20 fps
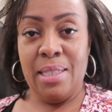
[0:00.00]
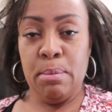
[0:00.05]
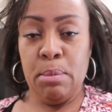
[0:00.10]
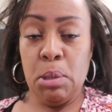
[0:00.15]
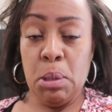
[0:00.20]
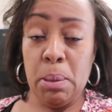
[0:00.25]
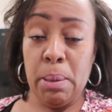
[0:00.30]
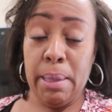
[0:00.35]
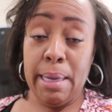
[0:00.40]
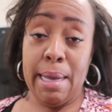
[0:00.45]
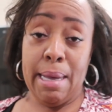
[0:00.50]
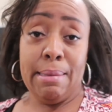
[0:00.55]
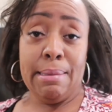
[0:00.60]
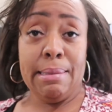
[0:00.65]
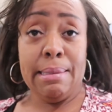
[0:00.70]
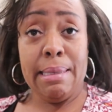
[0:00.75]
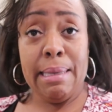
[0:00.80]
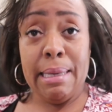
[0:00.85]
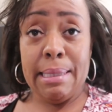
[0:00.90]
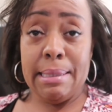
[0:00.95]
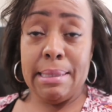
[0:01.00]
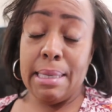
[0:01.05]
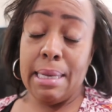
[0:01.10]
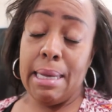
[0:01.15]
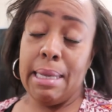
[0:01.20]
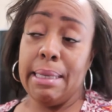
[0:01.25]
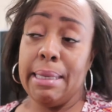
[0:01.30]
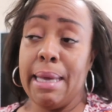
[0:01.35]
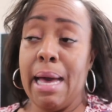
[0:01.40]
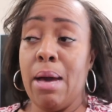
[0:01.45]
I'm going out tonight,
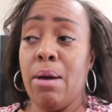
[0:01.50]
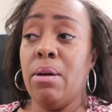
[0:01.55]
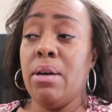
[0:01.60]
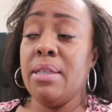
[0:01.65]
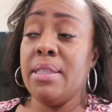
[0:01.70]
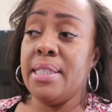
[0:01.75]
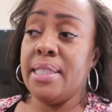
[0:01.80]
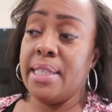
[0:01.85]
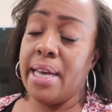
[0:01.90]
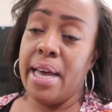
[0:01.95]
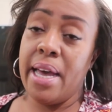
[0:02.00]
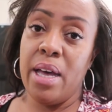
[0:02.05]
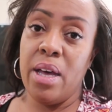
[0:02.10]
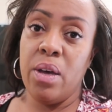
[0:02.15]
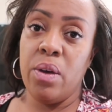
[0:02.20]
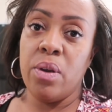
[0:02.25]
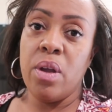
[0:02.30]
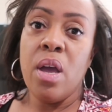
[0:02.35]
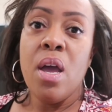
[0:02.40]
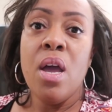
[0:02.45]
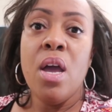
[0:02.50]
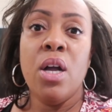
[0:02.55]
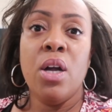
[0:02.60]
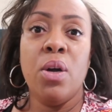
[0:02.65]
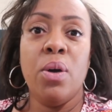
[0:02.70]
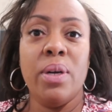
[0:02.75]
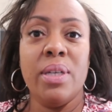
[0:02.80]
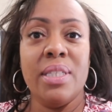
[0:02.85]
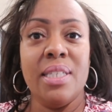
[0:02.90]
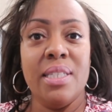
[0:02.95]
darling, out on the town,
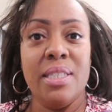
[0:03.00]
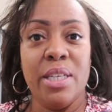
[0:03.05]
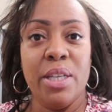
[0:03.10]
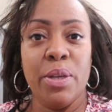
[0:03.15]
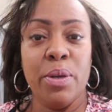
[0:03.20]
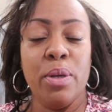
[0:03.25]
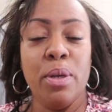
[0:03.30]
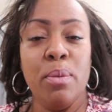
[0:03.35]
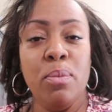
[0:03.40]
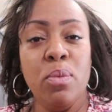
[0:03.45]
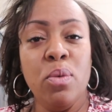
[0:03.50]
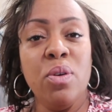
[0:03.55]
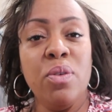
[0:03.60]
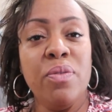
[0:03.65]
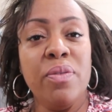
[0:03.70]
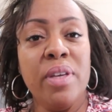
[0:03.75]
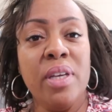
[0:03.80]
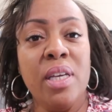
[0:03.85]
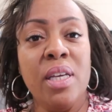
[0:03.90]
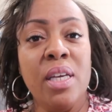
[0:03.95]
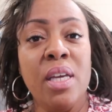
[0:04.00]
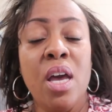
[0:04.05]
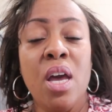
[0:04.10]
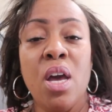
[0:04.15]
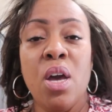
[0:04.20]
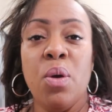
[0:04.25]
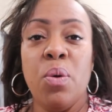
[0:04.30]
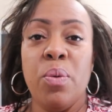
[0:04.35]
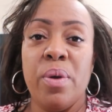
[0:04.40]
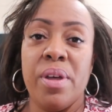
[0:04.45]
going to dinner and a movie
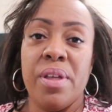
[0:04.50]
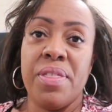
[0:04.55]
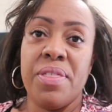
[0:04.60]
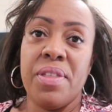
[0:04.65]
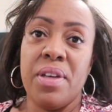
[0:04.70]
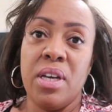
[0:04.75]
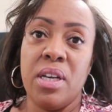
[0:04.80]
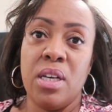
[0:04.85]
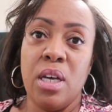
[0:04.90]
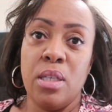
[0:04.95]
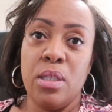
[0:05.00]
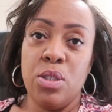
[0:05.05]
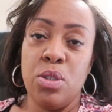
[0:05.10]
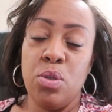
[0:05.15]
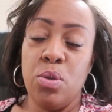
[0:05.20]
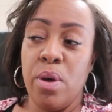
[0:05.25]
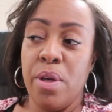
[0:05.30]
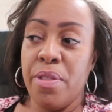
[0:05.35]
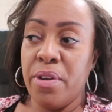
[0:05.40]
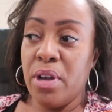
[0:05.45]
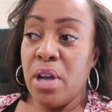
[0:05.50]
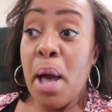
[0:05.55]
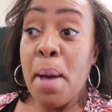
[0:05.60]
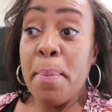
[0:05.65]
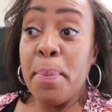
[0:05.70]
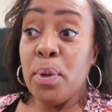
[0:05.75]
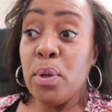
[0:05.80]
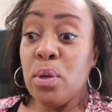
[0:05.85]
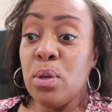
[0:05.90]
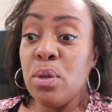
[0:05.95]
with 2 other
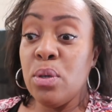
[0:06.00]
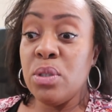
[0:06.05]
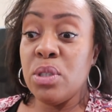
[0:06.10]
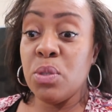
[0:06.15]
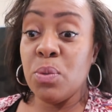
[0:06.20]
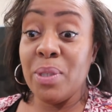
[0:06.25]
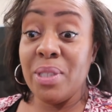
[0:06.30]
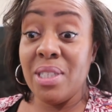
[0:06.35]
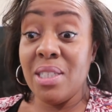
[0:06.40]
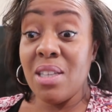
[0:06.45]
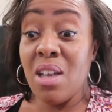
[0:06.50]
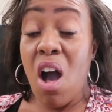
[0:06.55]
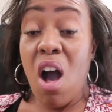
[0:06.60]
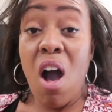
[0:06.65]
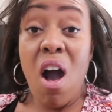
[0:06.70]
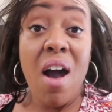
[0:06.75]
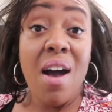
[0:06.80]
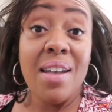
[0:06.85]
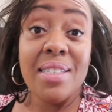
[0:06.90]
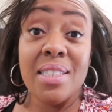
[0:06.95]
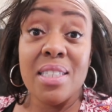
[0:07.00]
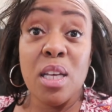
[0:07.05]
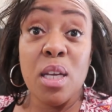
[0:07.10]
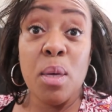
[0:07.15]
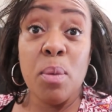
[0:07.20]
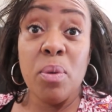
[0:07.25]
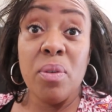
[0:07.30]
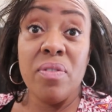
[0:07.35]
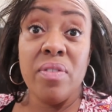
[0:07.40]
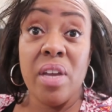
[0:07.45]
couples, which is
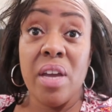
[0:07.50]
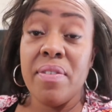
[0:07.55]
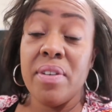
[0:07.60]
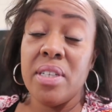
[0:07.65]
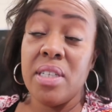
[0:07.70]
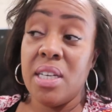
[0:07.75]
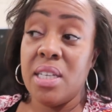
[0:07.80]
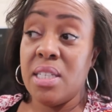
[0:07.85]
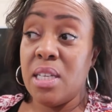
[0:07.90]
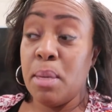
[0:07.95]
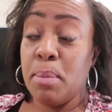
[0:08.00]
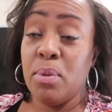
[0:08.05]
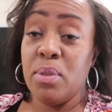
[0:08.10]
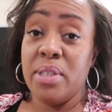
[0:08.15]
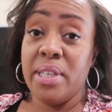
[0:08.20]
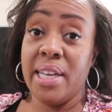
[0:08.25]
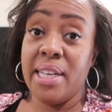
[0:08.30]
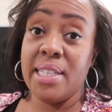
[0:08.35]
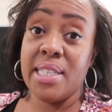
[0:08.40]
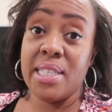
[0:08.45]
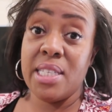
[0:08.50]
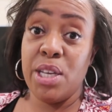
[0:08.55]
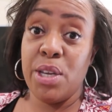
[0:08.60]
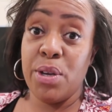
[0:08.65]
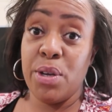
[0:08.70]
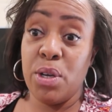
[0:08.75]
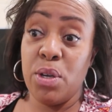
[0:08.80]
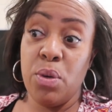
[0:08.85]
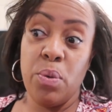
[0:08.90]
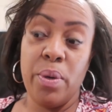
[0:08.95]
awesome. We've never done double dates
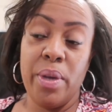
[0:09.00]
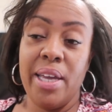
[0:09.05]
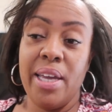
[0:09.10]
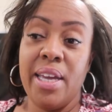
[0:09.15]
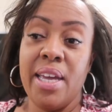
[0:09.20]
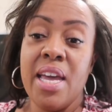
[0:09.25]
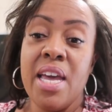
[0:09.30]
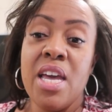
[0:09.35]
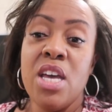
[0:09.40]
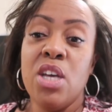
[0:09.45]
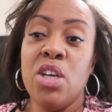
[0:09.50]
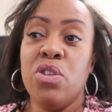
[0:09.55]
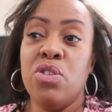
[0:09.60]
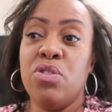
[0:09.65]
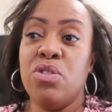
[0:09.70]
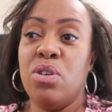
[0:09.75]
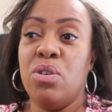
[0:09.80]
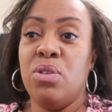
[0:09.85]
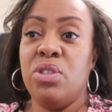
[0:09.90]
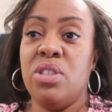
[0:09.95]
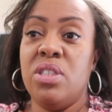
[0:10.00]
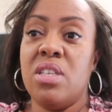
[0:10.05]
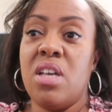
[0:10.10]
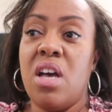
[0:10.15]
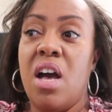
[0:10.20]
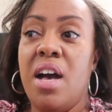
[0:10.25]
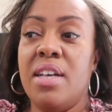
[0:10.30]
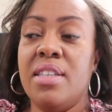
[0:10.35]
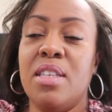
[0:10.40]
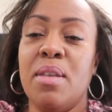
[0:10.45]
here in Kuwait, so it's just
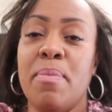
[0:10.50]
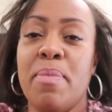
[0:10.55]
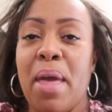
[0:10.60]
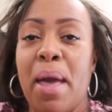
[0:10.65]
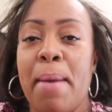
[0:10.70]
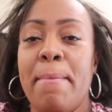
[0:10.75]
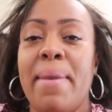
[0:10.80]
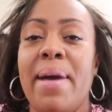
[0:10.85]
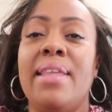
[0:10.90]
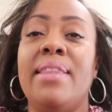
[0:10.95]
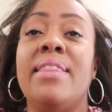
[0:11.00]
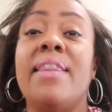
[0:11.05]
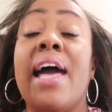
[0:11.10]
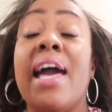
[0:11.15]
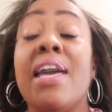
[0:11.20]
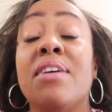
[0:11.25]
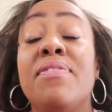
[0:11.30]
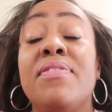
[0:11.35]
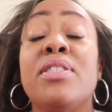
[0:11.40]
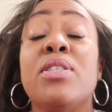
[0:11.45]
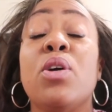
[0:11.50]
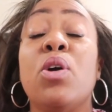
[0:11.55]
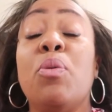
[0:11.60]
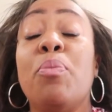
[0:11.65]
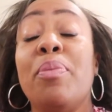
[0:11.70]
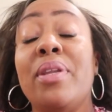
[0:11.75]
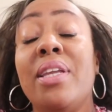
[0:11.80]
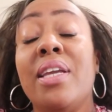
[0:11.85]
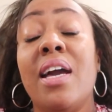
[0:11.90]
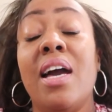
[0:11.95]
awesome that my life is
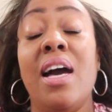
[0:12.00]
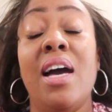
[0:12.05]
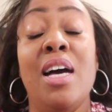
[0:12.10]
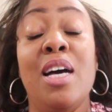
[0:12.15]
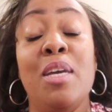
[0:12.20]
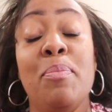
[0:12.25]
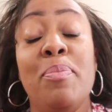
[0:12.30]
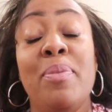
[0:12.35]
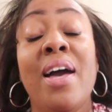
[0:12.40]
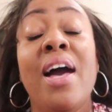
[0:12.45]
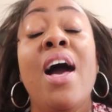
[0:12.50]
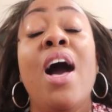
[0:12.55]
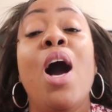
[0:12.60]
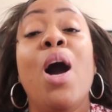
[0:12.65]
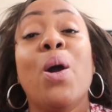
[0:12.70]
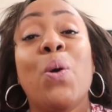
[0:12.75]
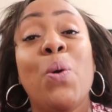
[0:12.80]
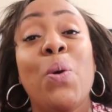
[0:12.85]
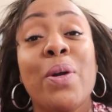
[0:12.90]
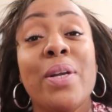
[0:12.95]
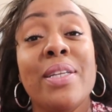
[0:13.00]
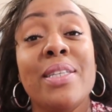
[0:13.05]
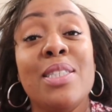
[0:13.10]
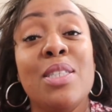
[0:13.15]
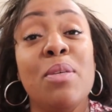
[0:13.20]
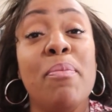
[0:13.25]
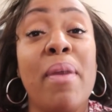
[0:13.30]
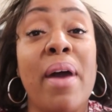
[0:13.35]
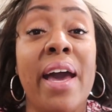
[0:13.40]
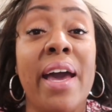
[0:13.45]
opening up according
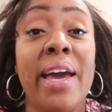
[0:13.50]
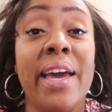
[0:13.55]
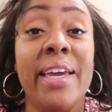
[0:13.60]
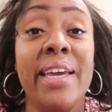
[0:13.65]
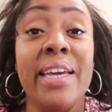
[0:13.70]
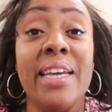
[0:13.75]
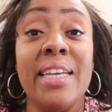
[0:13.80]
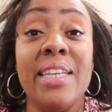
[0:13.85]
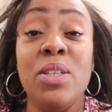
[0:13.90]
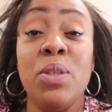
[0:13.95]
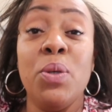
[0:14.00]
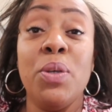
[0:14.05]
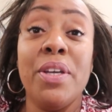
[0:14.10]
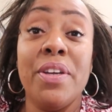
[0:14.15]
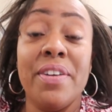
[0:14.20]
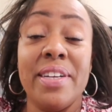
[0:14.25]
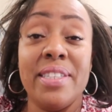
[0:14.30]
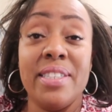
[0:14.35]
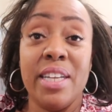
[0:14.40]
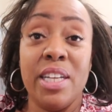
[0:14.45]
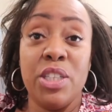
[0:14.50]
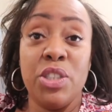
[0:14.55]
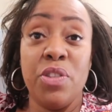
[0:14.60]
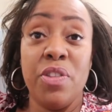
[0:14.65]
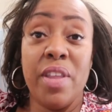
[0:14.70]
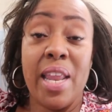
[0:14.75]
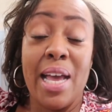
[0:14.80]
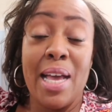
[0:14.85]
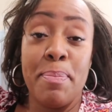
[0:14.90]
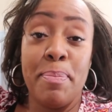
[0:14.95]
to my New Year
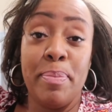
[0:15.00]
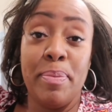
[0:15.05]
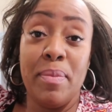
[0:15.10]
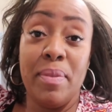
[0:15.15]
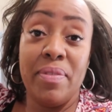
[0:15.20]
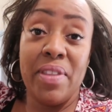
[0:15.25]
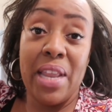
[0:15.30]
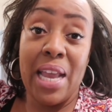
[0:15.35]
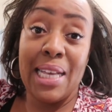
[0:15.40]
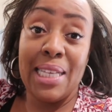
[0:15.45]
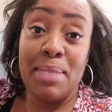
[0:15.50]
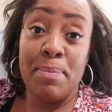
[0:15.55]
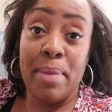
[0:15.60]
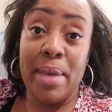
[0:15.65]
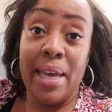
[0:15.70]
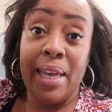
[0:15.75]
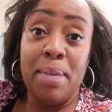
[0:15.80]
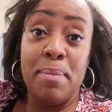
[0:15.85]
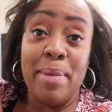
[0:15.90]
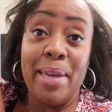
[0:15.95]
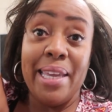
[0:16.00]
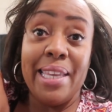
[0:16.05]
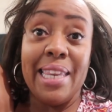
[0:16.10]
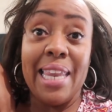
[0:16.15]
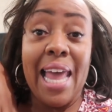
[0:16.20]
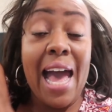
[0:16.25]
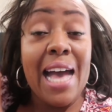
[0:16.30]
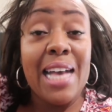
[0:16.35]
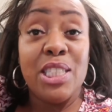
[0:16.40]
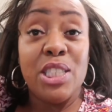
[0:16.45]
intention that I made
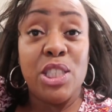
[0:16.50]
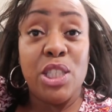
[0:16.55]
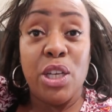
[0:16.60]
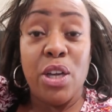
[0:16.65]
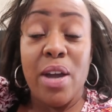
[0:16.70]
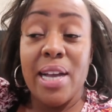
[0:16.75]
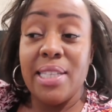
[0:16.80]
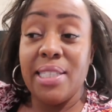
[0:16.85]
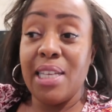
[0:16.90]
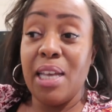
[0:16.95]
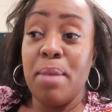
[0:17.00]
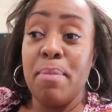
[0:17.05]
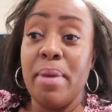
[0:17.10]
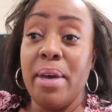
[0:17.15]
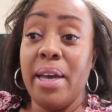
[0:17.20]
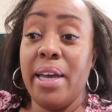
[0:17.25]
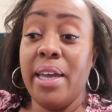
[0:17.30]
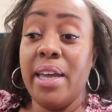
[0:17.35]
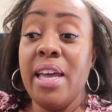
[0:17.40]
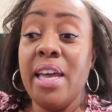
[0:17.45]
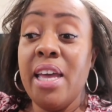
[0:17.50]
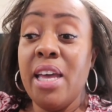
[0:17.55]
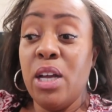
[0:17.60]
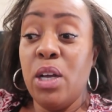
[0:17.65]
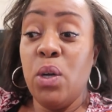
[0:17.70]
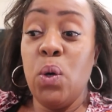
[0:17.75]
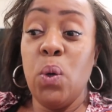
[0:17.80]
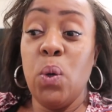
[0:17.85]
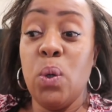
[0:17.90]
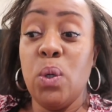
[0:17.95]
last year. I set my
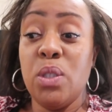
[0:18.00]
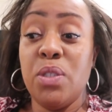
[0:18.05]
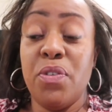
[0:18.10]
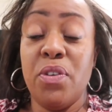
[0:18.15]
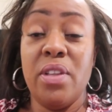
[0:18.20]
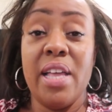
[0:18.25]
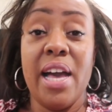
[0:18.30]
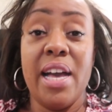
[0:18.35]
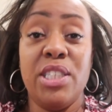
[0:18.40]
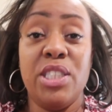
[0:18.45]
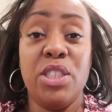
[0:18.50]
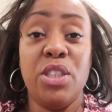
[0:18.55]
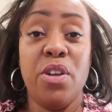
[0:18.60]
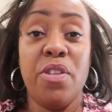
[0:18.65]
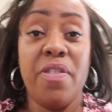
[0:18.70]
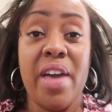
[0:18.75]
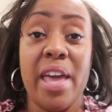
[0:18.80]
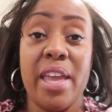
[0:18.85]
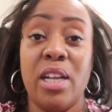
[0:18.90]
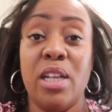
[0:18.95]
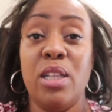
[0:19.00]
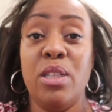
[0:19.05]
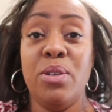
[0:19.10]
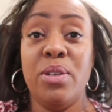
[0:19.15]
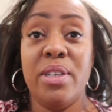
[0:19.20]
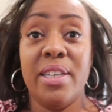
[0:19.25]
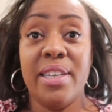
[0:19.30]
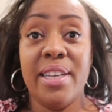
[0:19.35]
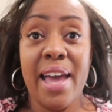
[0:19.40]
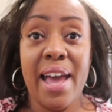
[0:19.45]
goals for last year, and that
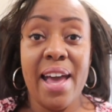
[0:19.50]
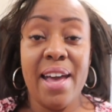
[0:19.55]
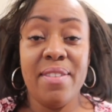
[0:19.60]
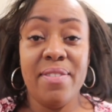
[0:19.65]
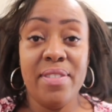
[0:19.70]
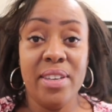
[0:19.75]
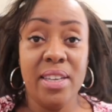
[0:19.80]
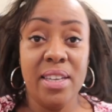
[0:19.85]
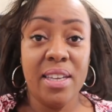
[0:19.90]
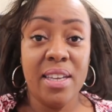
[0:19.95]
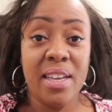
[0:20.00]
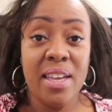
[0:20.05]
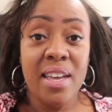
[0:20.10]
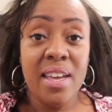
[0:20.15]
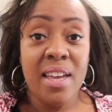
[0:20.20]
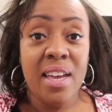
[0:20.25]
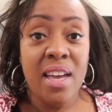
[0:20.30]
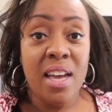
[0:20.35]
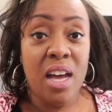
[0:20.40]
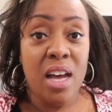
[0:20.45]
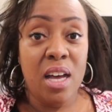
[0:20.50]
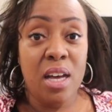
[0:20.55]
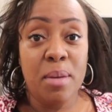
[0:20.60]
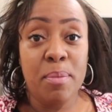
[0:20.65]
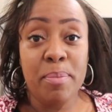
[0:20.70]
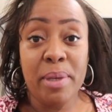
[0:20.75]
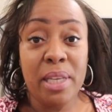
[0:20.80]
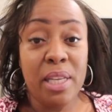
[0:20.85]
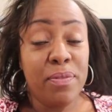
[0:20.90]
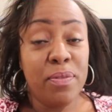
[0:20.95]
included having
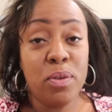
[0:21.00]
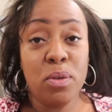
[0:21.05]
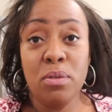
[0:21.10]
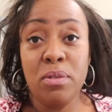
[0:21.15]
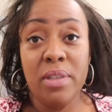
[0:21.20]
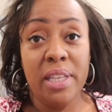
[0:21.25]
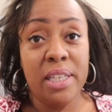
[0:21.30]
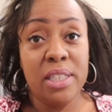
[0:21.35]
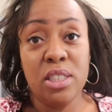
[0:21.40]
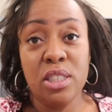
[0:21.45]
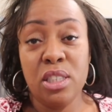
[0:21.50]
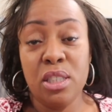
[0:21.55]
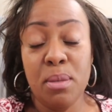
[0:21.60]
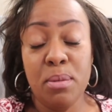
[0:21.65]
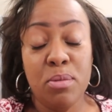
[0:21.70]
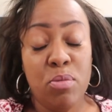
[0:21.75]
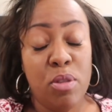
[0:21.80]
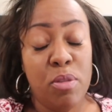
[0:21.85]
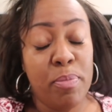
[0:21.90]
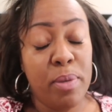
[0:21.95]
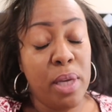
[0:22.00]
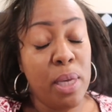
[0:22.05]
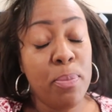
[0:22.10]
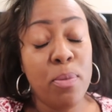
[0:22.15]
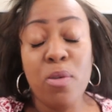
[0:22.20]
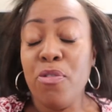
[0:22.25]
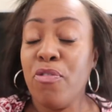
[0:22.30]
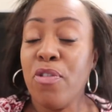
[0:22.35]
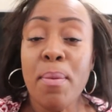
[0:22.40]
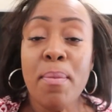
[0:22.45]
meaningful relationships with
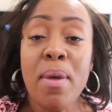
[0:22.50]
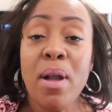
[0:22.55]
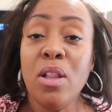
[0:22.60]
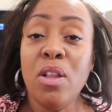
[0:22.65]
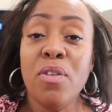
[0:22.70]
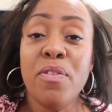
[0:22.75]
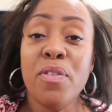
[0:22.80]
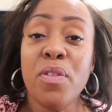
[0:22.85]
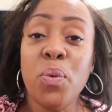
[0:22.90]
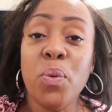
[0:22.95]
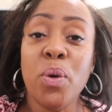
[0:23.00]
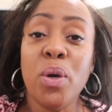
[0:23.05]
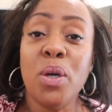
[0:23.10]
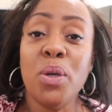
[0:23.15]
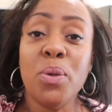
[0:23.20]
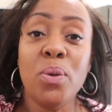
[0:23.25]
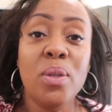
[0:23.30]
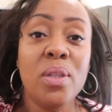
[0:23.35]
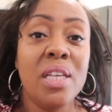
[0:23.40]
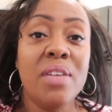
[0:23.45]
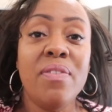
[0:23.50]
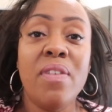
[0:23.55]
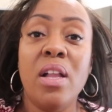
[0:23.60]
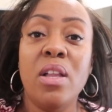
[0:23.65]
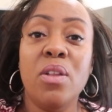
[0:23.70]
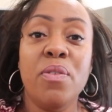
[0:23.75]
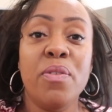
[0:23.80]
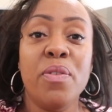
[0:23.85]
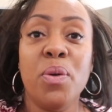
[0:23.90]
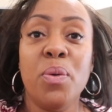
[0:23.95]
people from all over the world who live
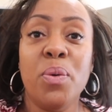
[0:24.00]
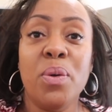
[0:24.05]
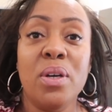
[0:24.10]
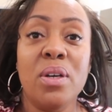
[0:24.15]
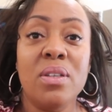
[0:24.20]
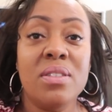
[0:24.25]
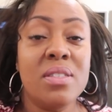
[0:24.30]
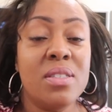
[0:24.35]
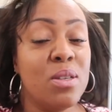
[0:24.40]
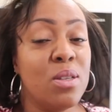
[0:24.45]
all over the world.